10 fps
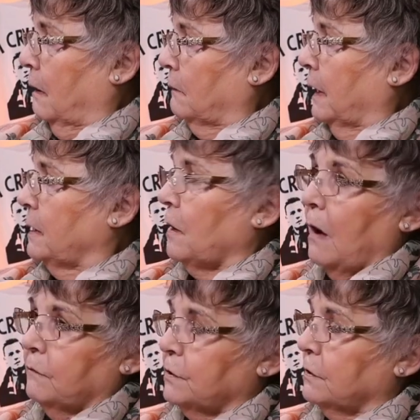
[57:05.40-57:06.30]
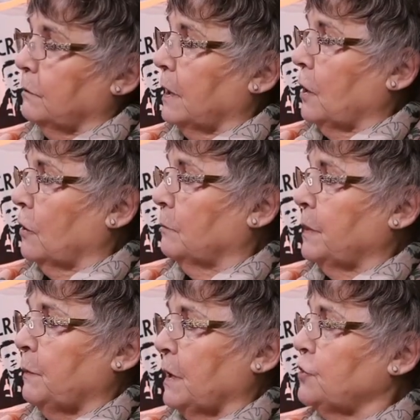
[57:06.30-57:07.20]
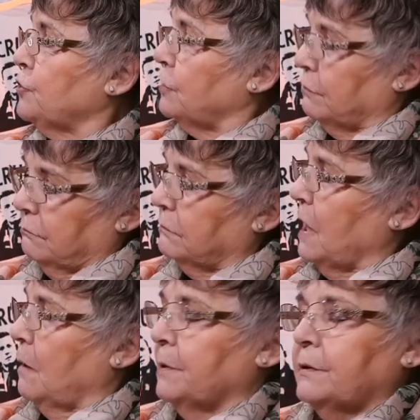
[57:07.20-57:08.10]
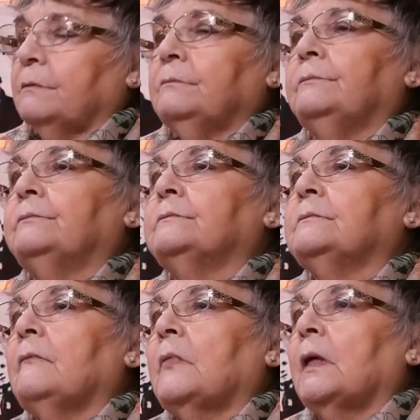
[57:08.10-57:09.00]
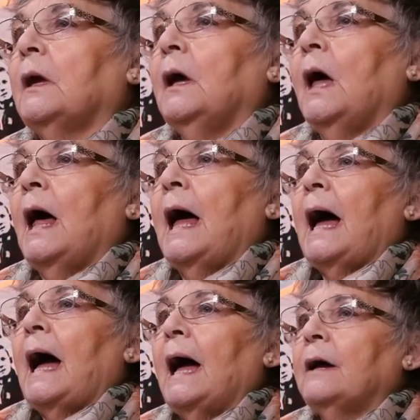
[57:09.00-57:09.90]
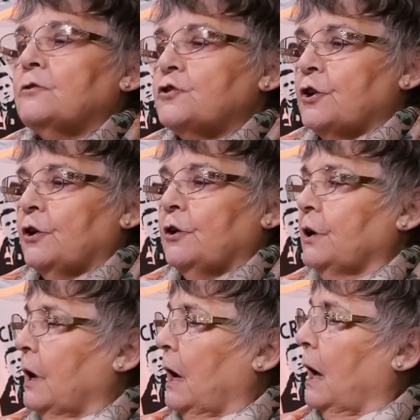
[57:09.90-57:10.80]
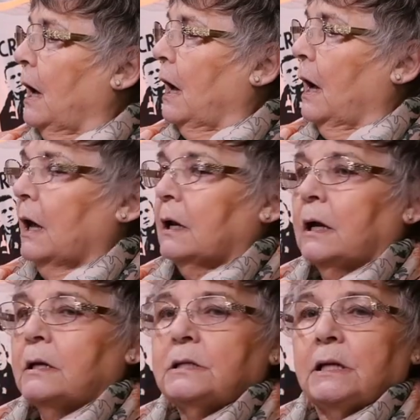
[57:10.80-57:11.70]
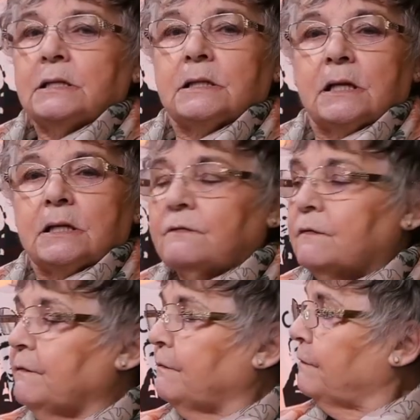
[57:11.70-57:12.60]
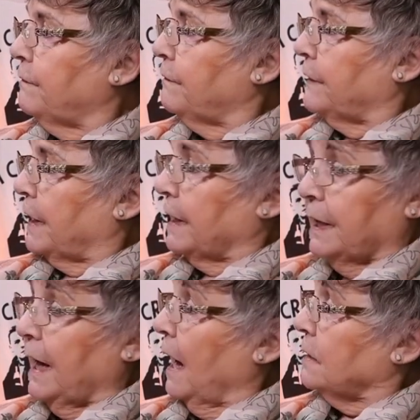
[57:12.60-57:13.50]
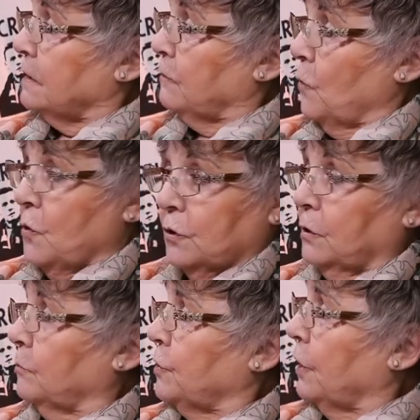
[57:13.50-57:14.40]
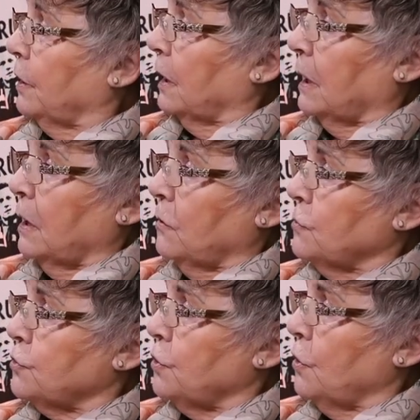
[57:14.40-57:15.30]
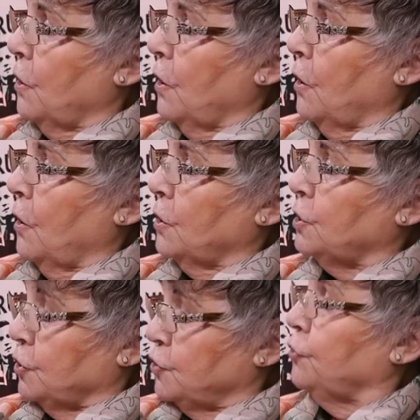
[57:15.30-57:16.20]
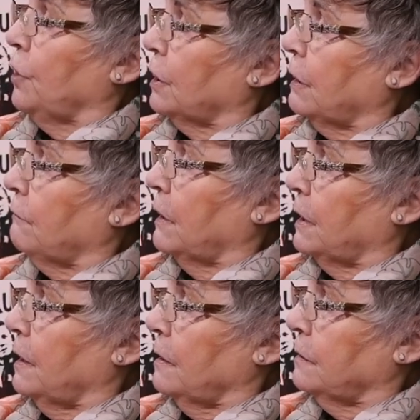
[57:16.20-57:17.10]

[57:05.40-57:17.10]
Right after the wee girl and bewitched, Tabitha. Yeah. I goes down and I sees this freaking cat walking up and down, and I goes, did you not get rid of